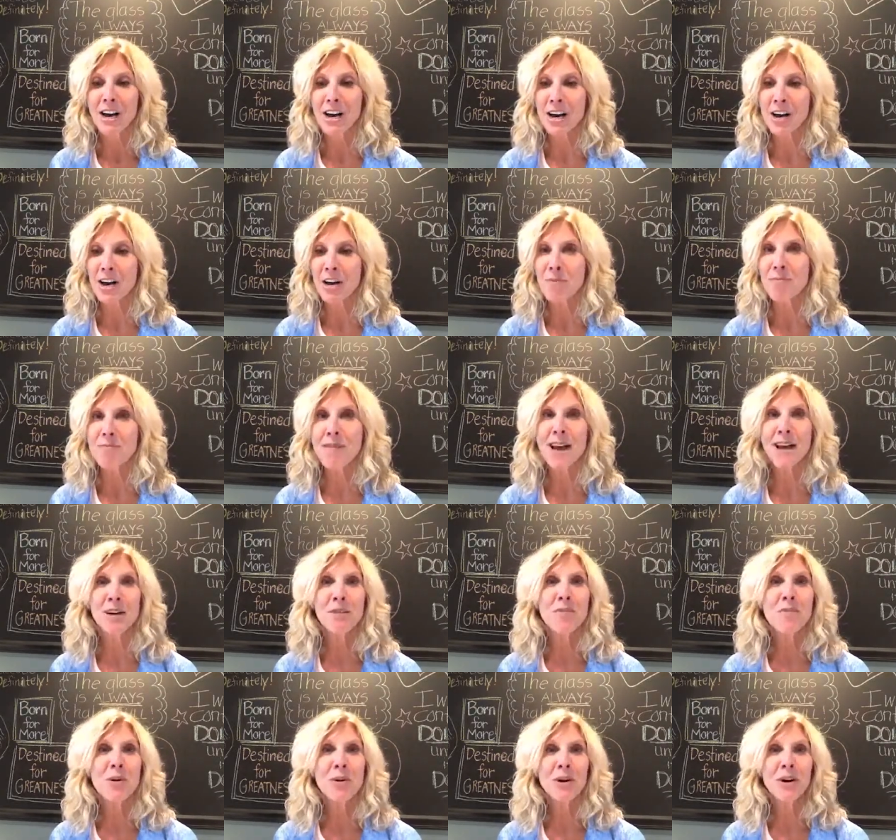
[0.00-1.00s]

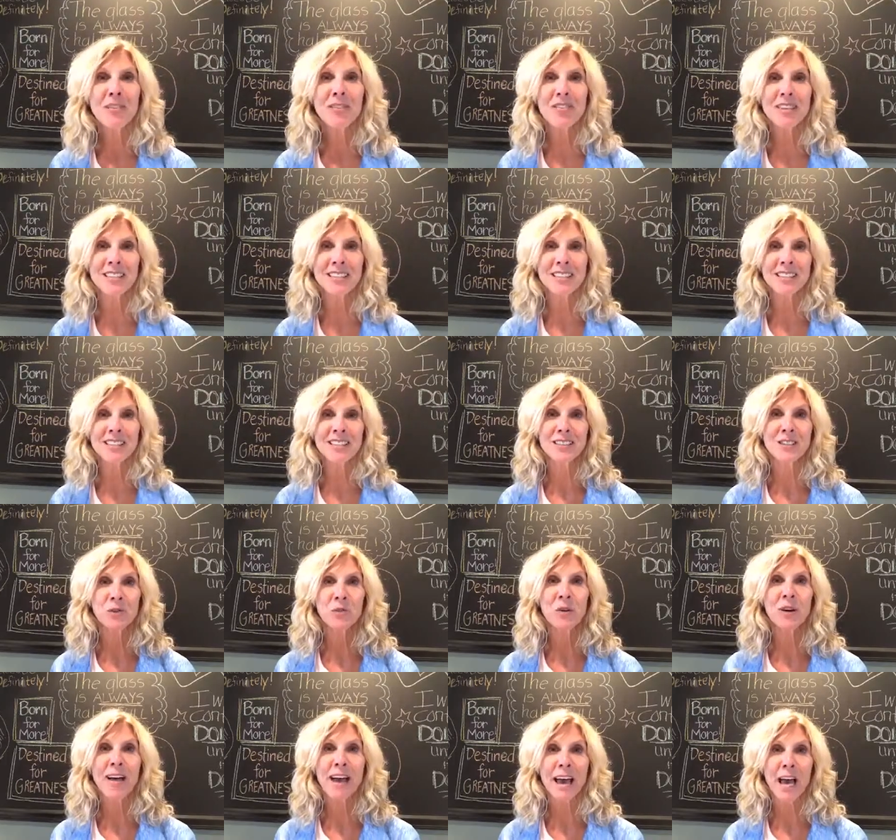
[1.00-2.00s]
Metamorphosis
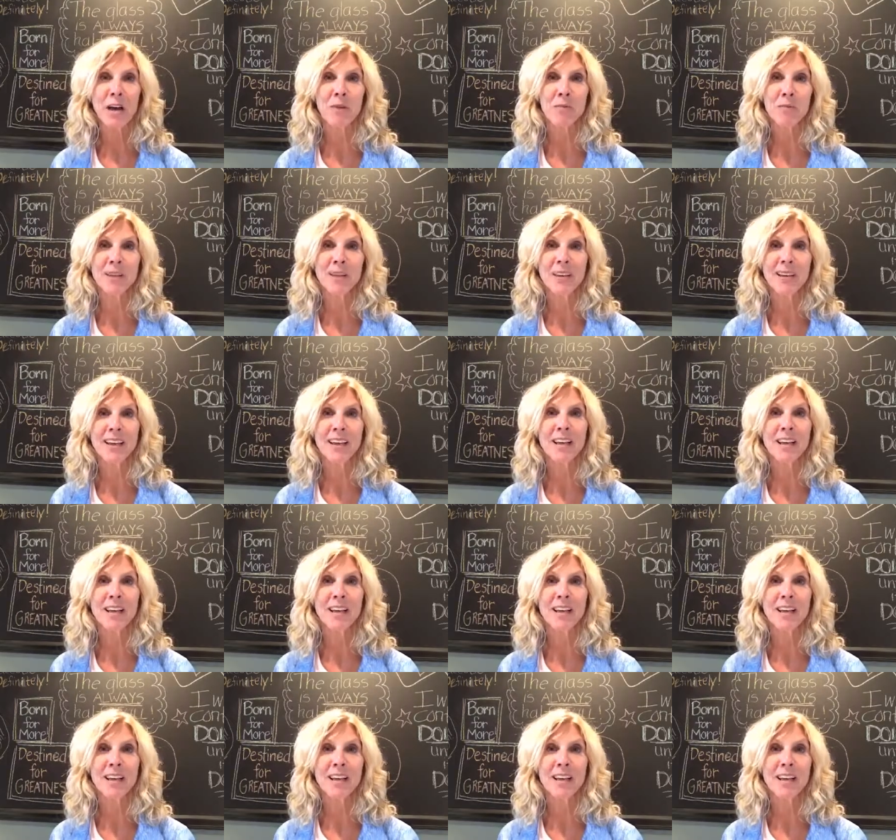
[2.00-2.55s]
will happen,